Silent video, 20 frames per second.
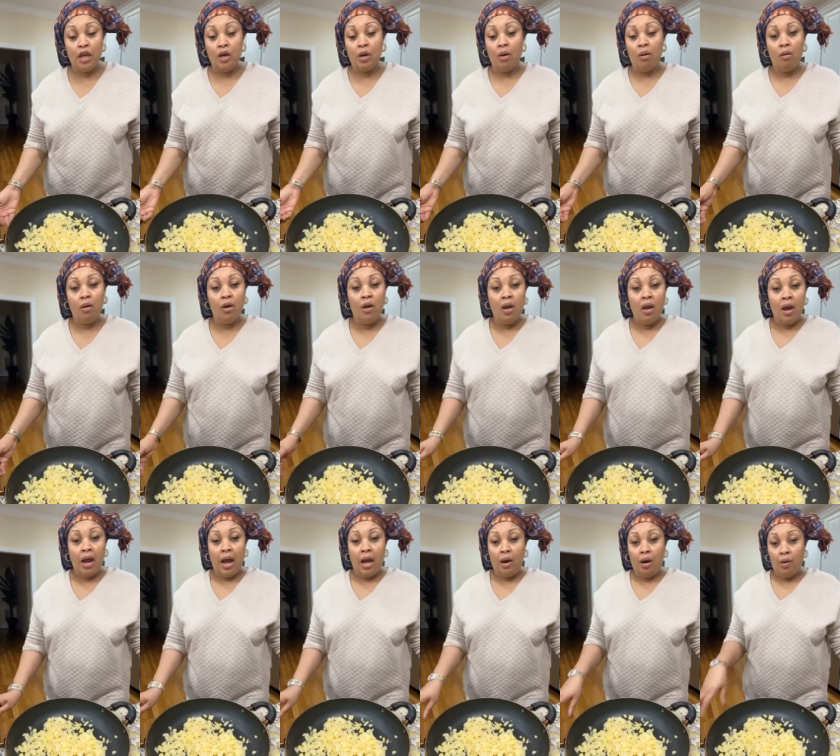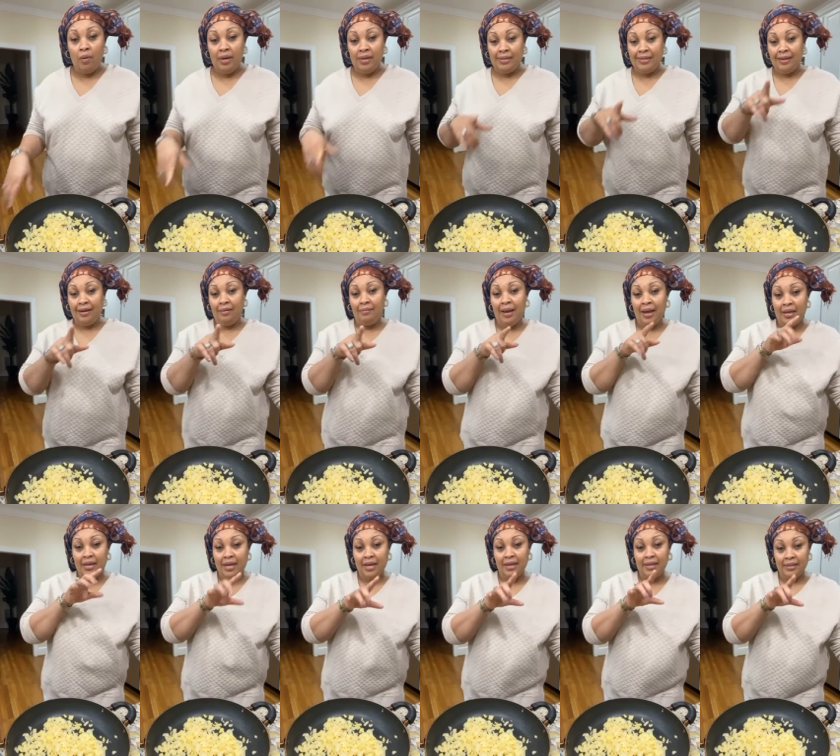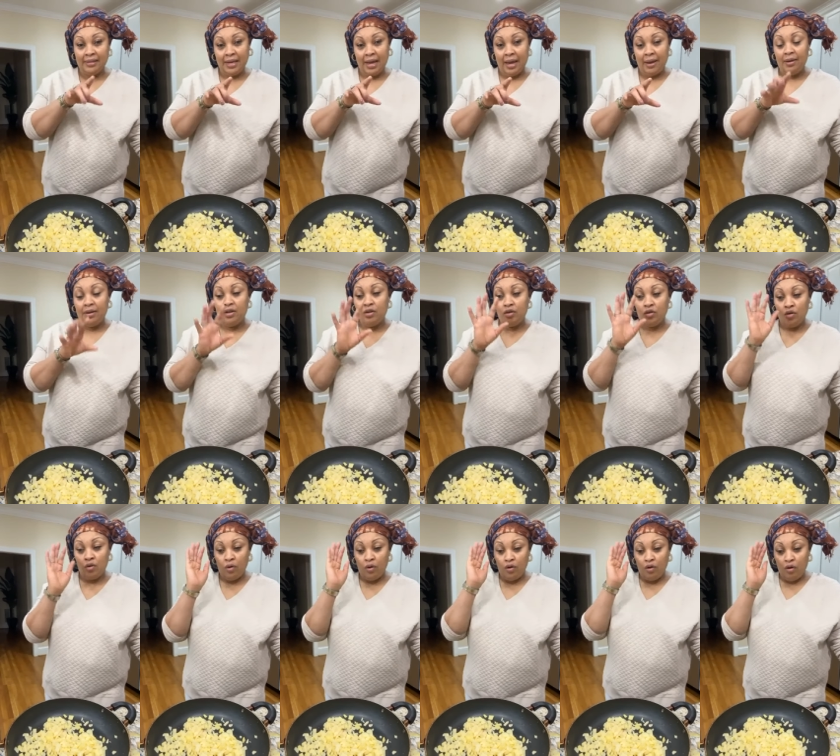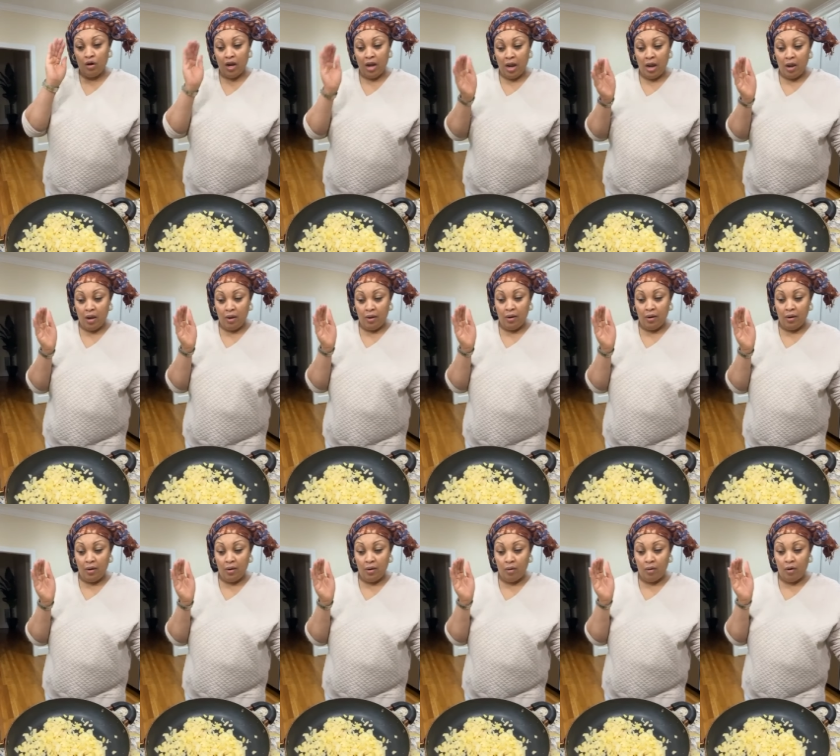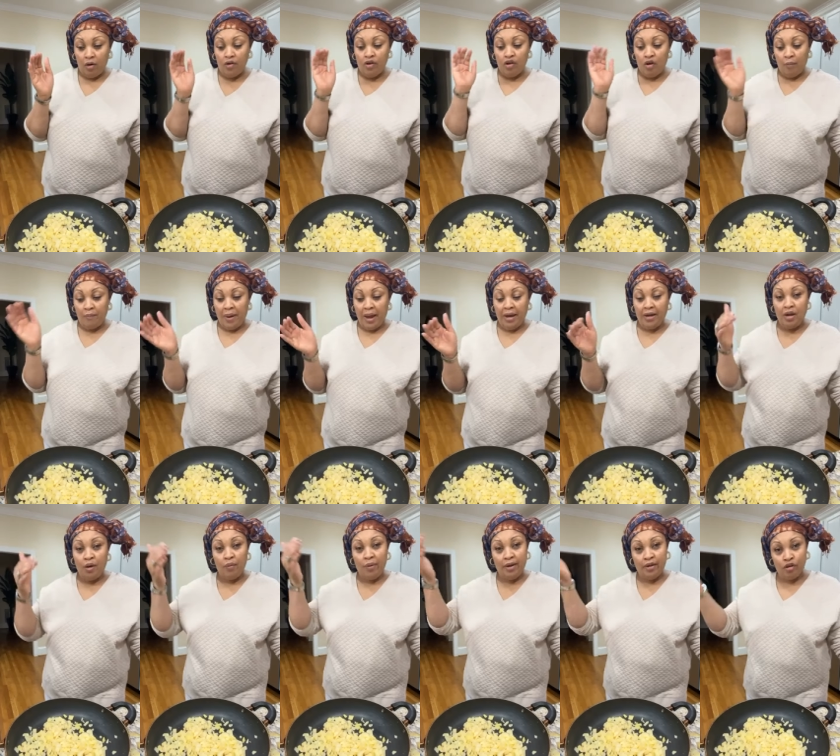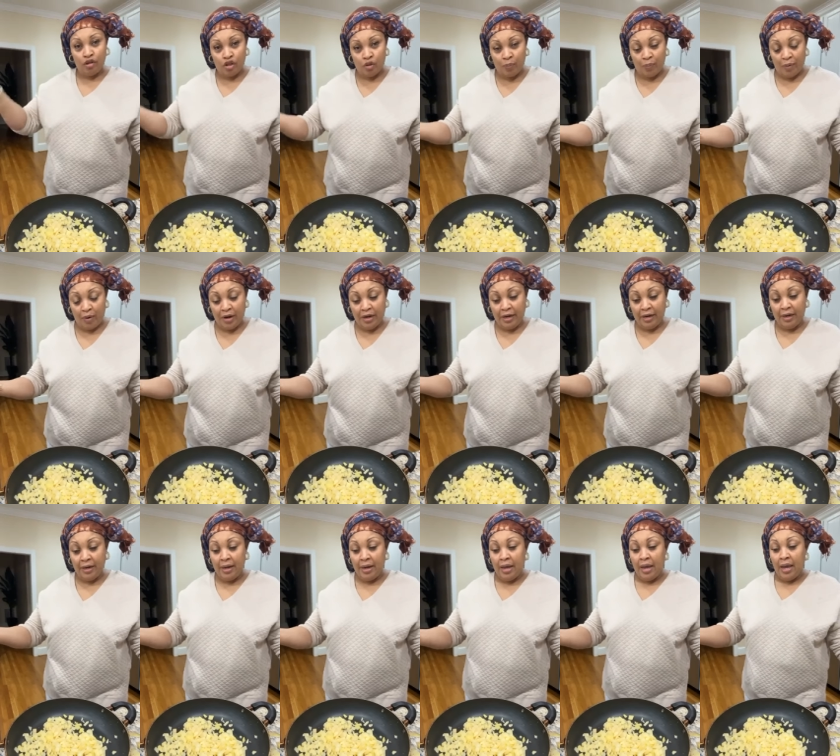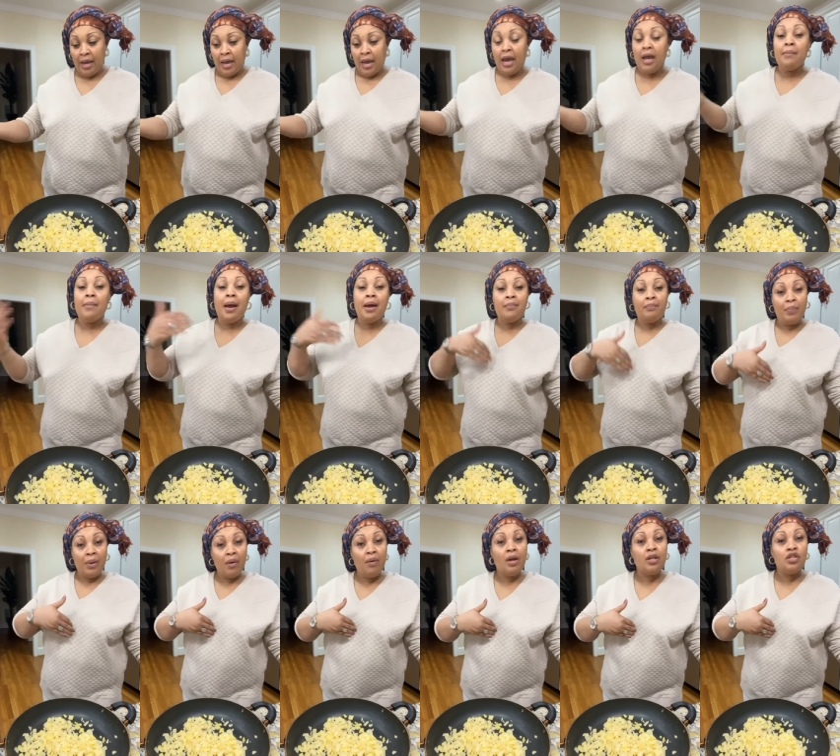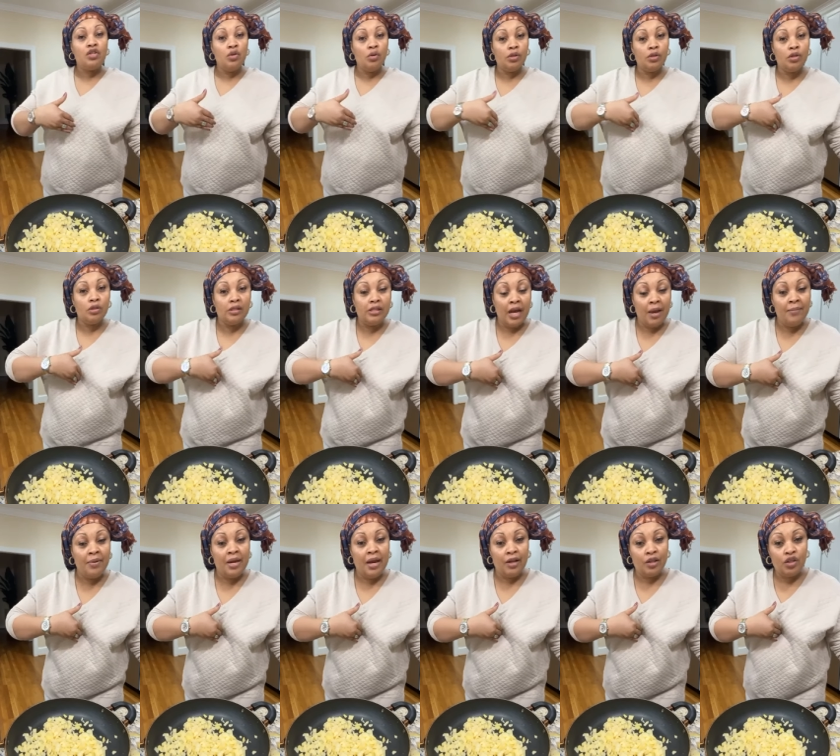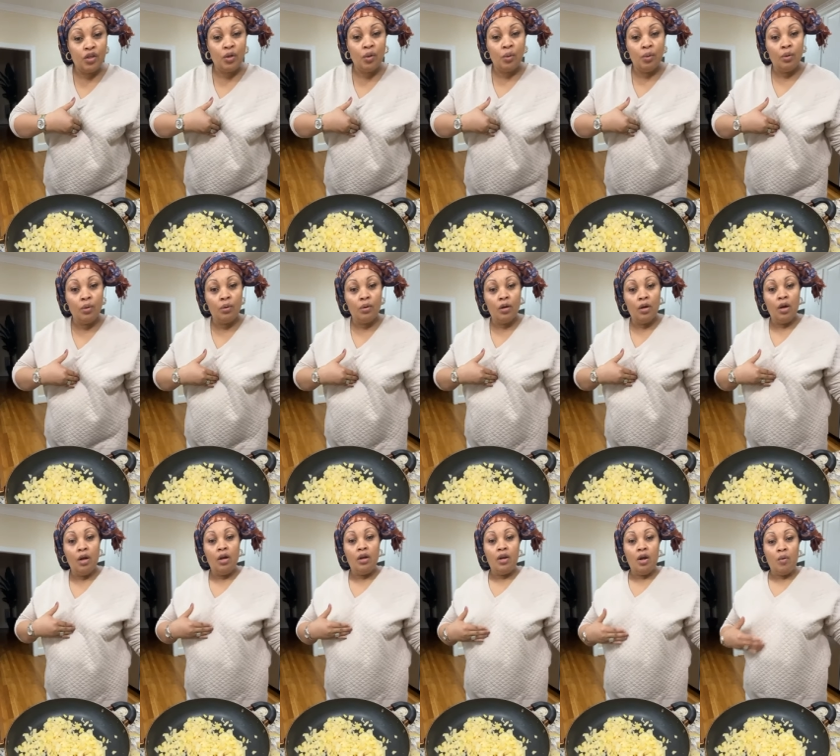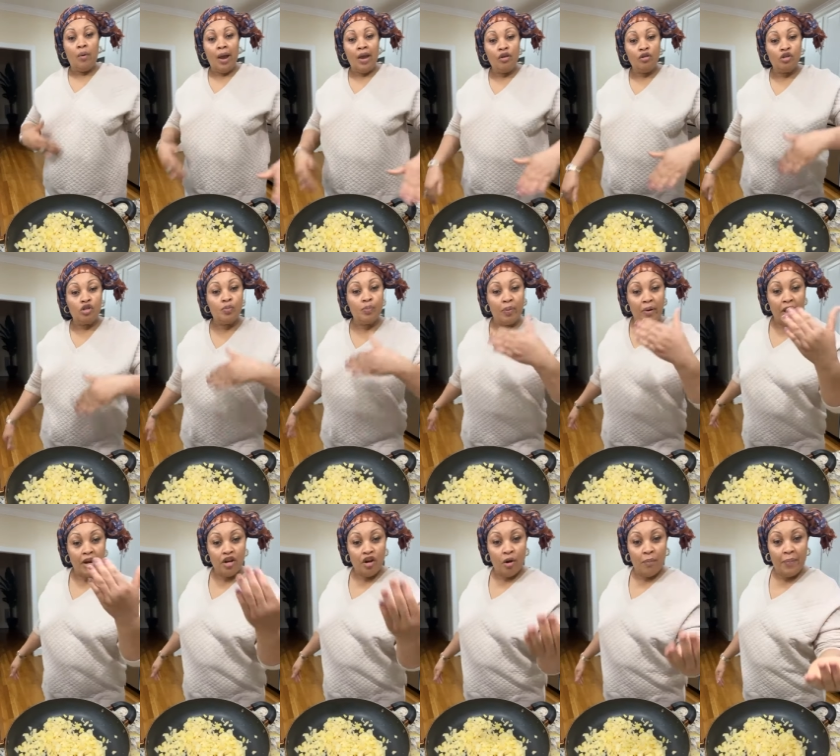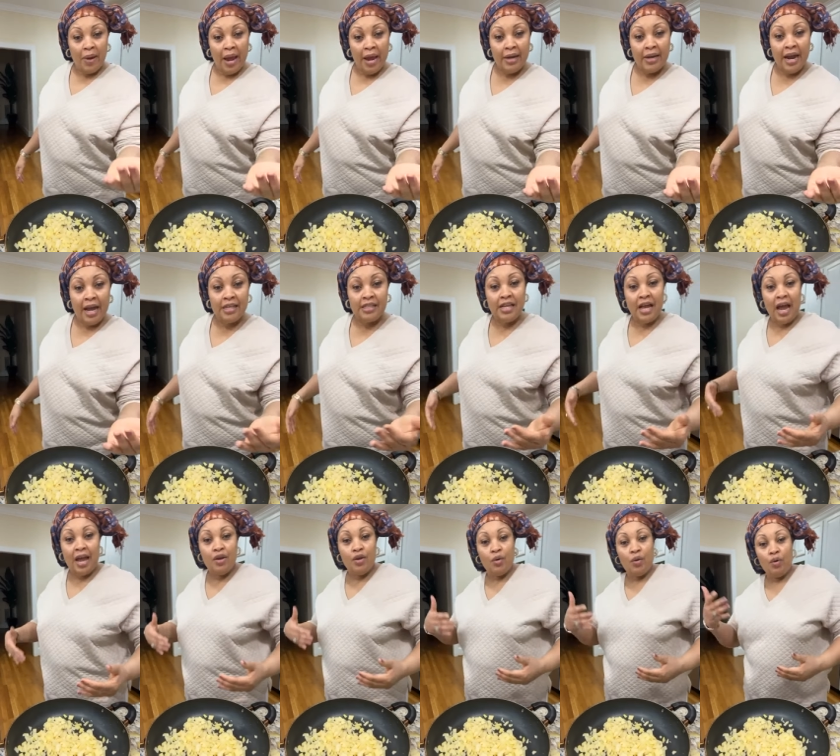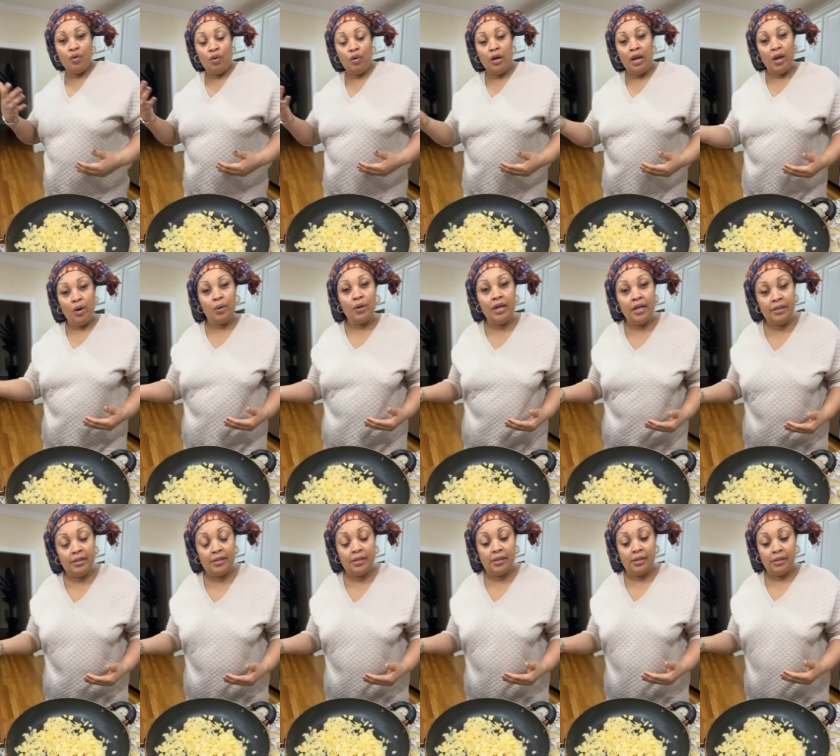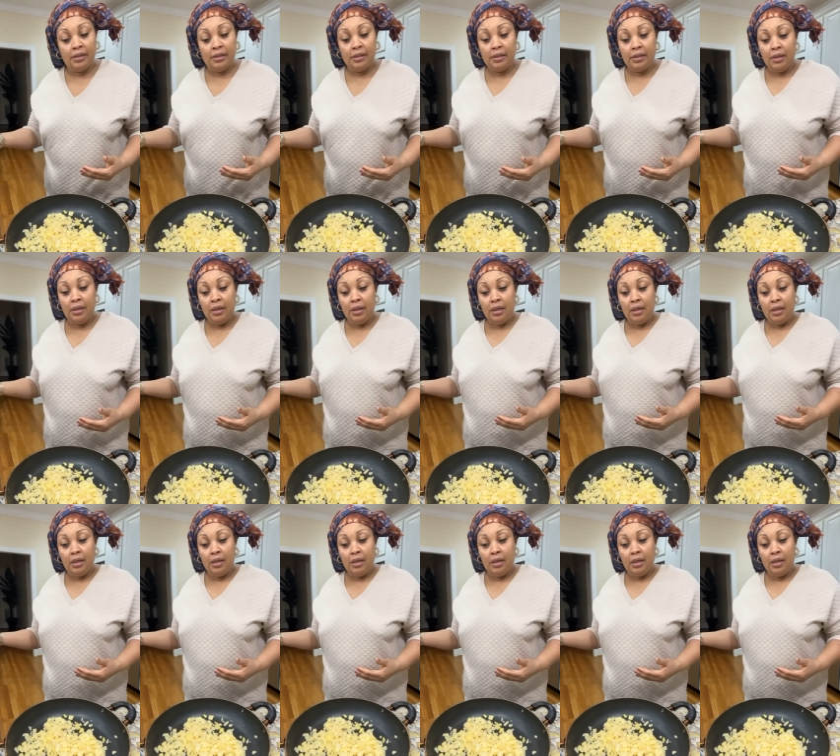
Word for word: You know, I always tell my kids that you're going to lay on your bed the way you spread it. And my parents used to tell me that too. The way you spread your bed, that's how you're going to lay on it.